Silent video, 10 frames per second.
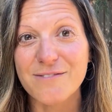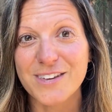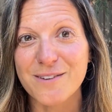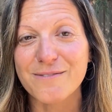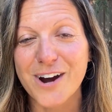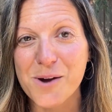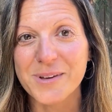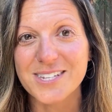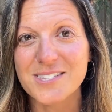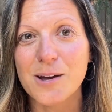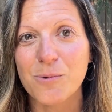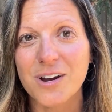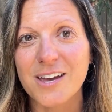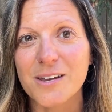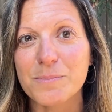of the environments that we're
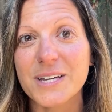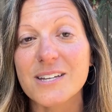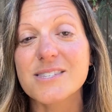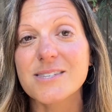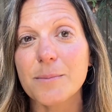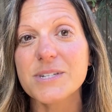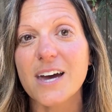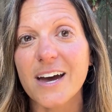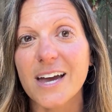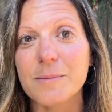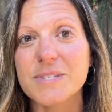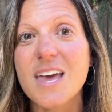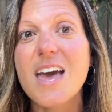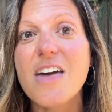in, because sometimes